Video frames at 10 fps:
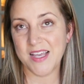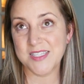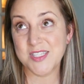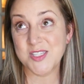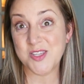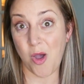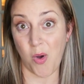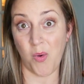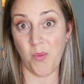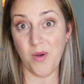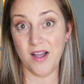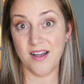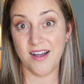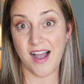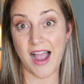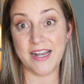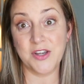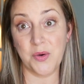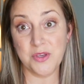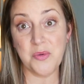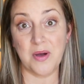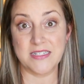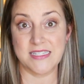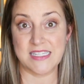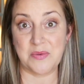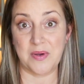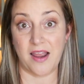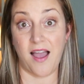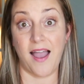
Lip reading: So I know you want to see what